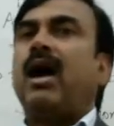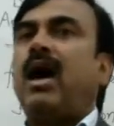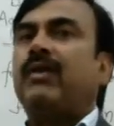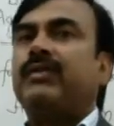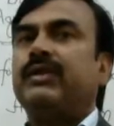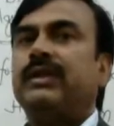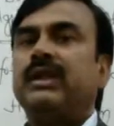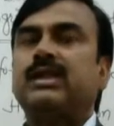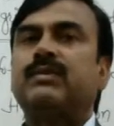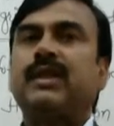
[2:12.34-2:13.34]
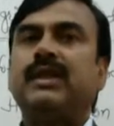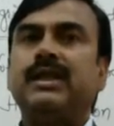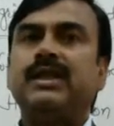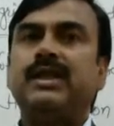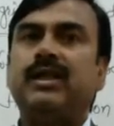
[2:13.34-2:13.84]
After the
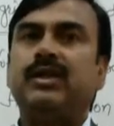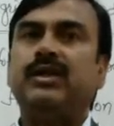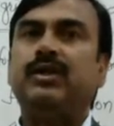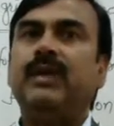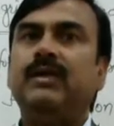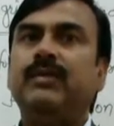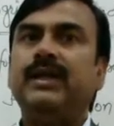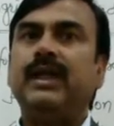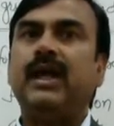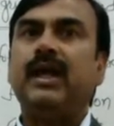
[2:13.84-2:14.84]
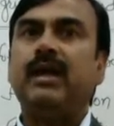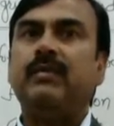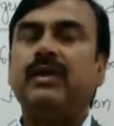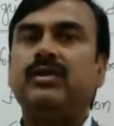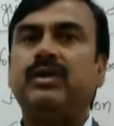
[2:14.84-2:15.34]
explanation, you will be
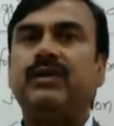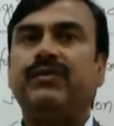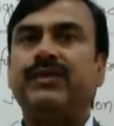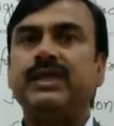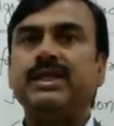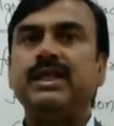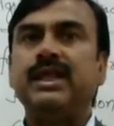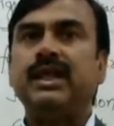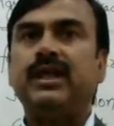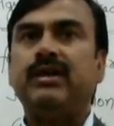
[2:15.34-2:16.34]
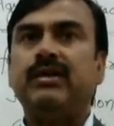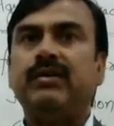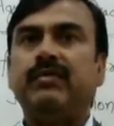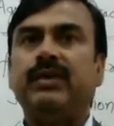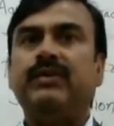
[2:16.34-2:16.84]
able to differentiate
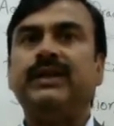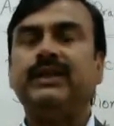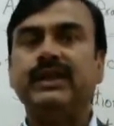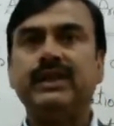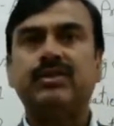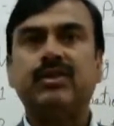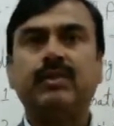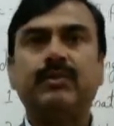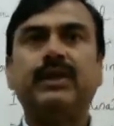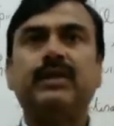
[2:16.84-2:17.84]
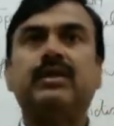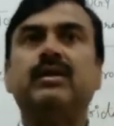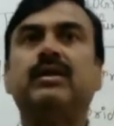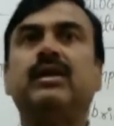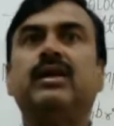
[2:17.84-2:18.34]
between these topics.
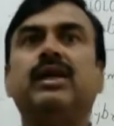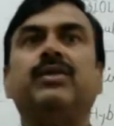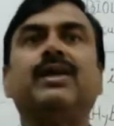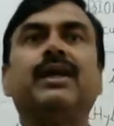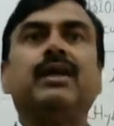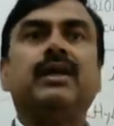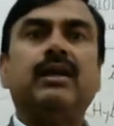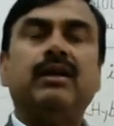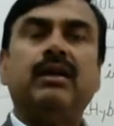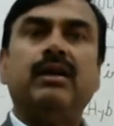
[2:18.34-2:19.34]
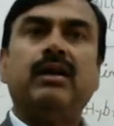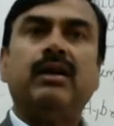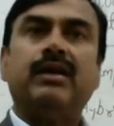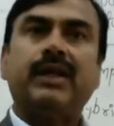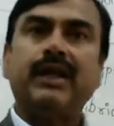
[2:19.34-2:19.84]
You can
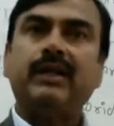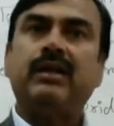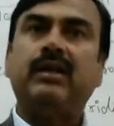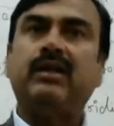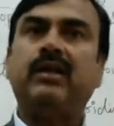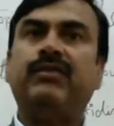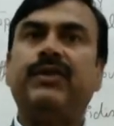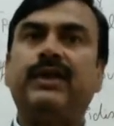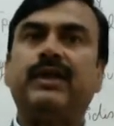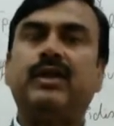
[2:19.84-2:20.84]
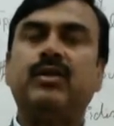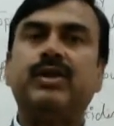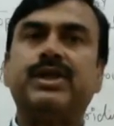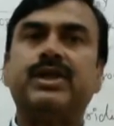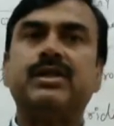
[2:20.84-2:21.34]
write different
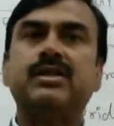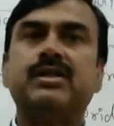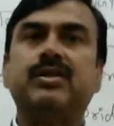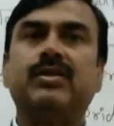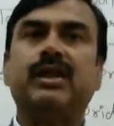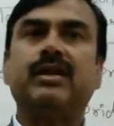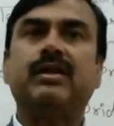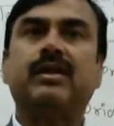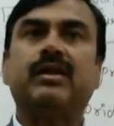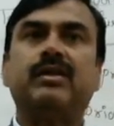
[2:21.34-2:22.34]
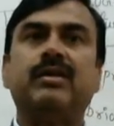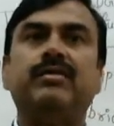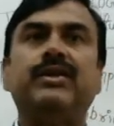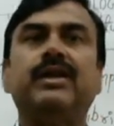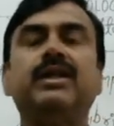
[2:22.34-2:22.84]
questions. You can
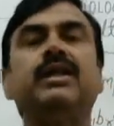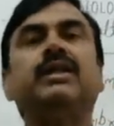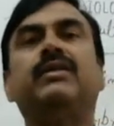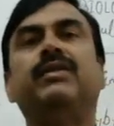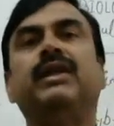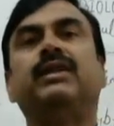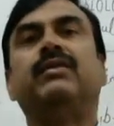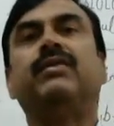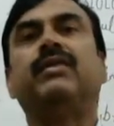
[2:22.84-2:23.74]
convert in the fill in the